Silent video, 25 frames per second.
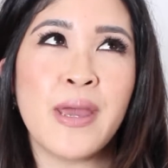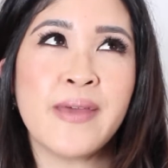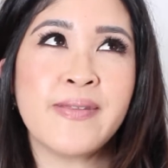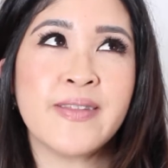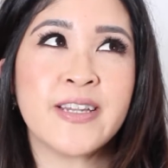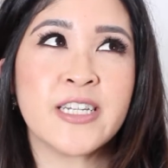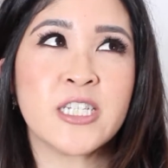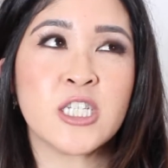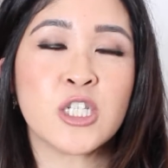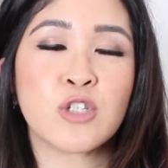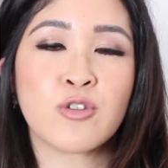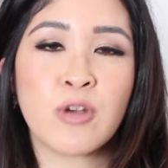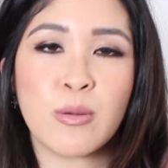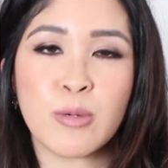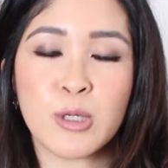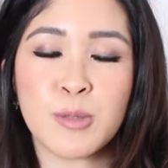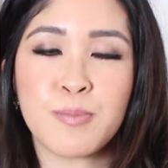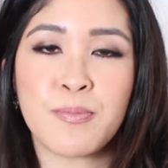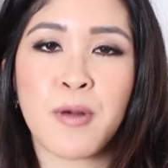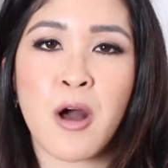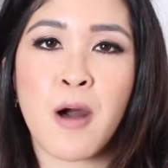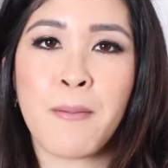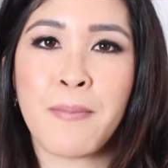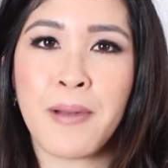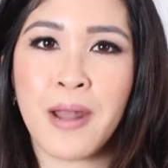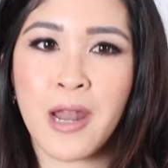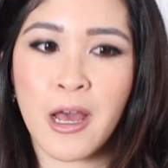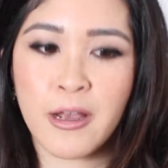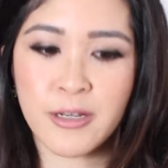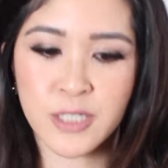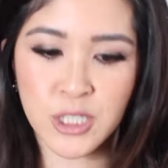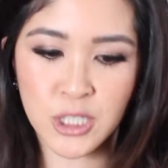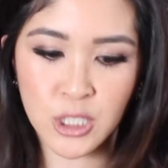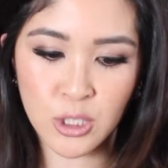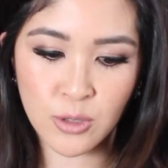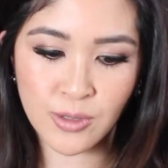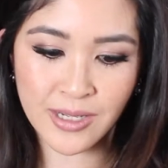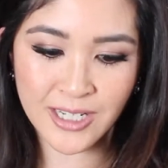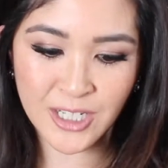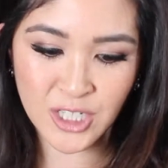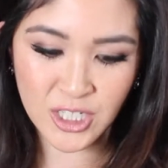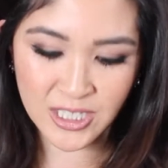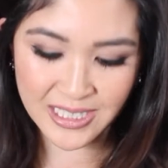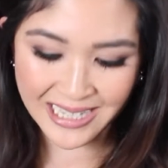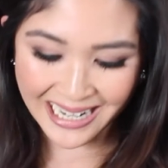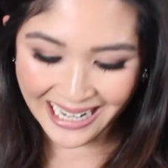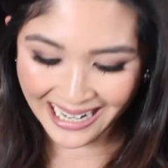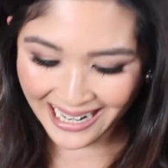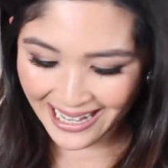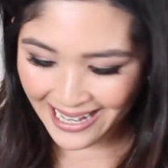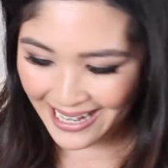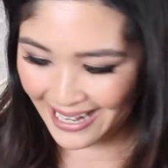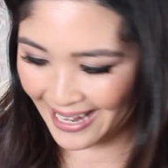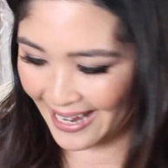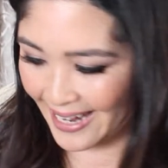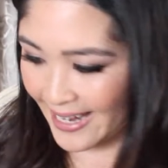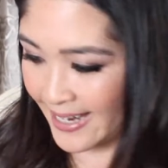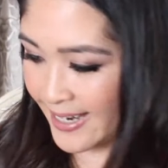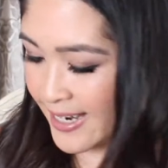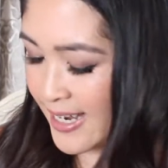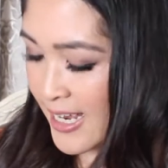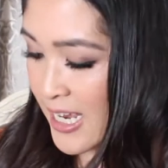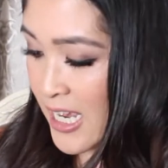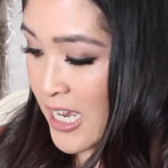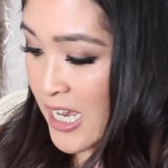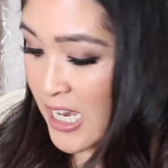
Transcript: in the description bar below so you can just click and